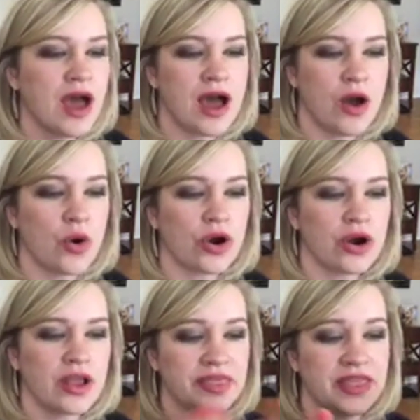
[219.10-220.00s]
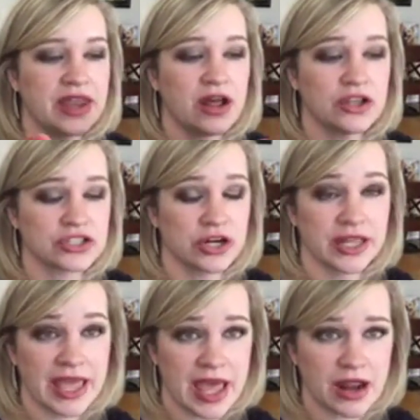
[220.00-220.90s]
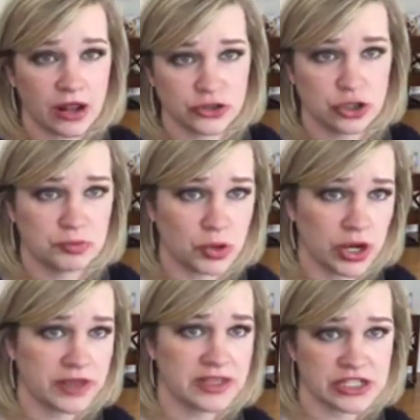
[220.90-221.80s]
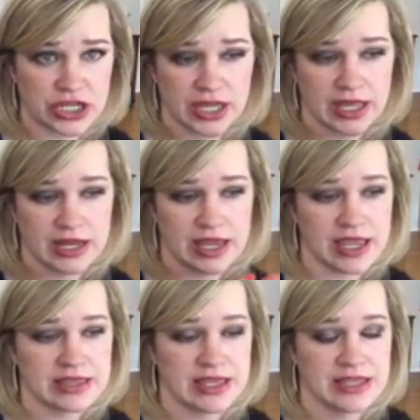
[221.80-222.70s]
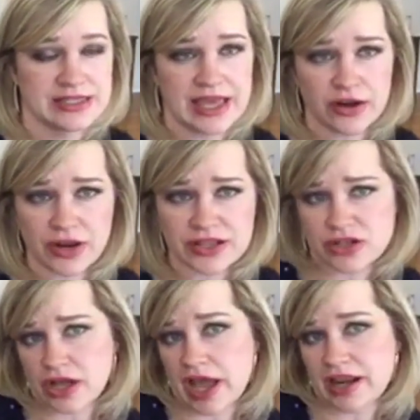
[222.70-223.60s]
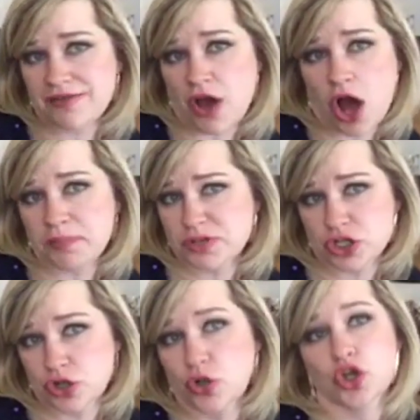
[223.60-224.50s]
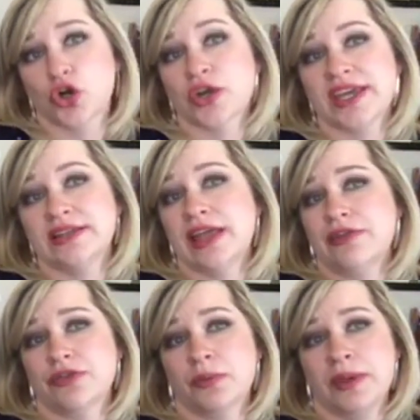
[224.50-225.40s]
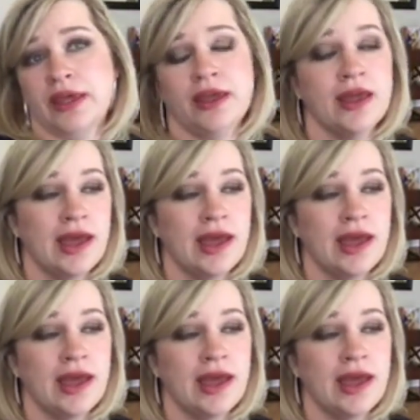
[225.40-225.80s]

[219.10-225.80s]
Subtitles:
And then I'll start again. I'll do pork and then chicken, and then Saturdays are kind of optional cooking day for me.